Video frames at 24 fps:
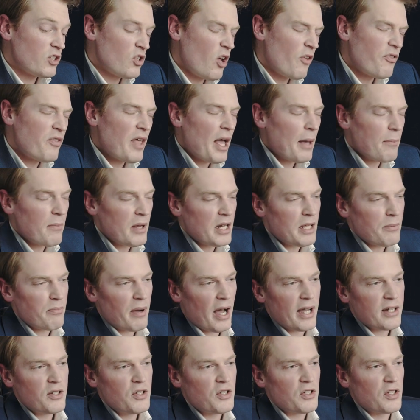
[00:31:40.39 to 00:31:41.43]
not that many
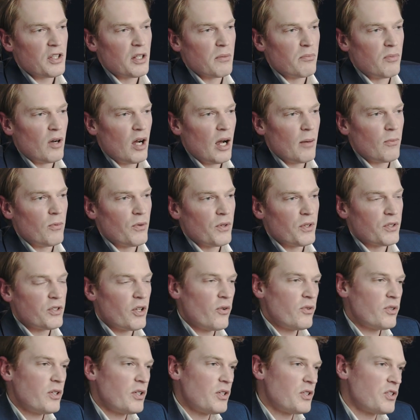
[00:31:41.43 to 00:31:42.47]
pages in the Bible that
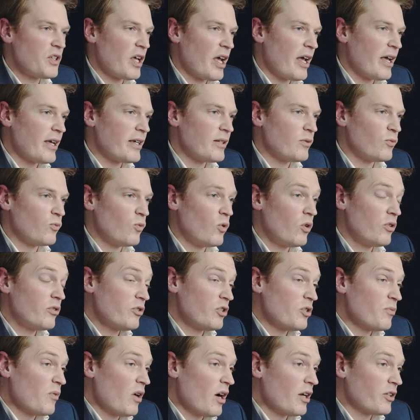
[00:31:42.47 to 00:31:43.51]
don't contain what
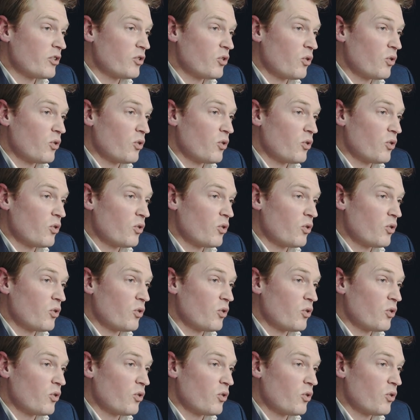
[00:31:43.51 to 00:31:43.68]
you might